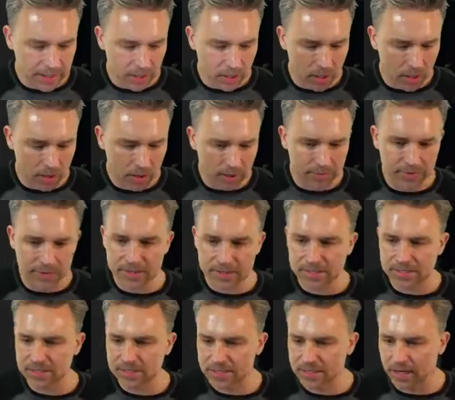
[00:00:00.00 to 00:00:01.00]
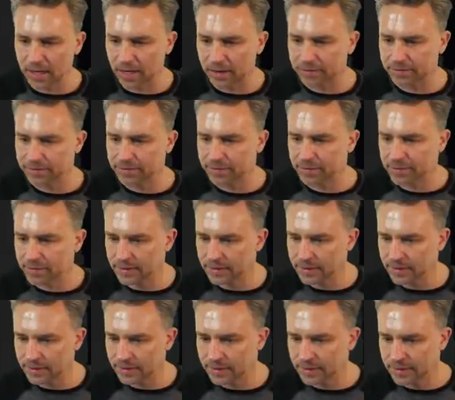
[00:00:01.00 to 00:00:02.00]
all of this stuff
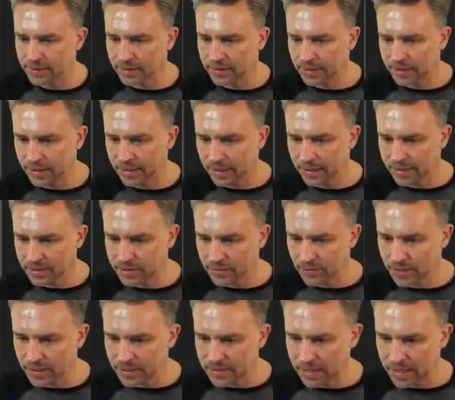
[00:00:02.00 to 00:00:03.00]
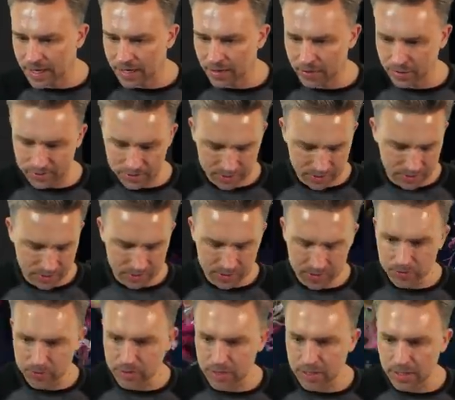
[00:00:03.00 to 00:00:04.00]
into these layers.
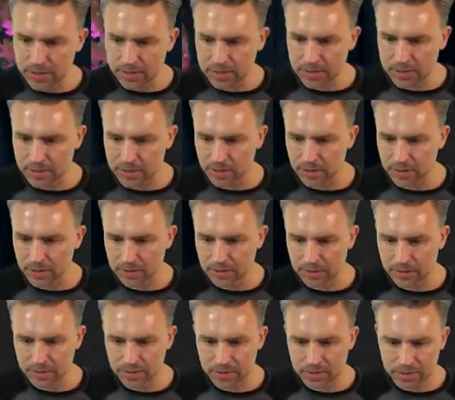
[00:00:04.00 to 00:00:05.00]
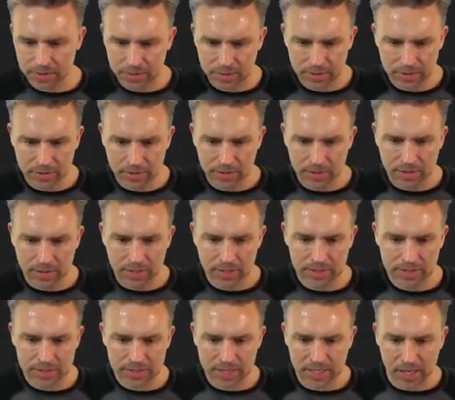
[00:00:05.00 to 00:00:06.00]
So these two, the
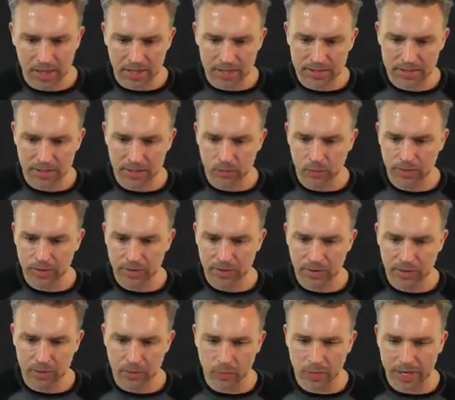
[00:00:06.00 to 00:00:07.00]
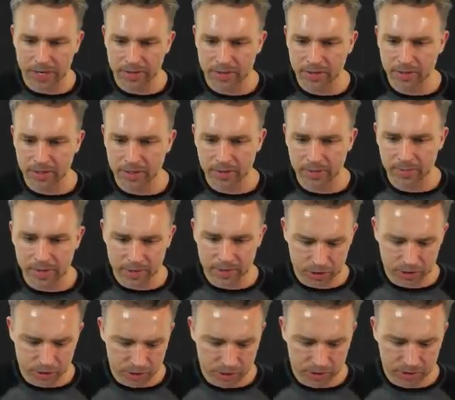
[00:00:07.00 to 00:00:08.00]
skeleton with the rendered
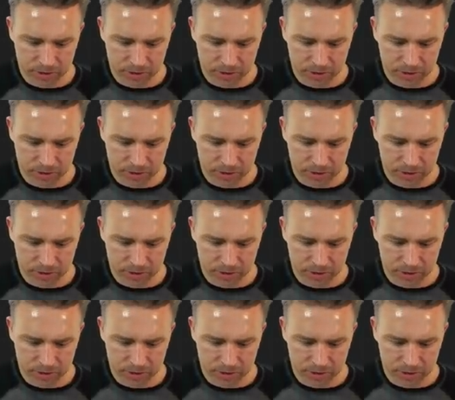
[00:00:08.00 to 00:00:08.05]
image.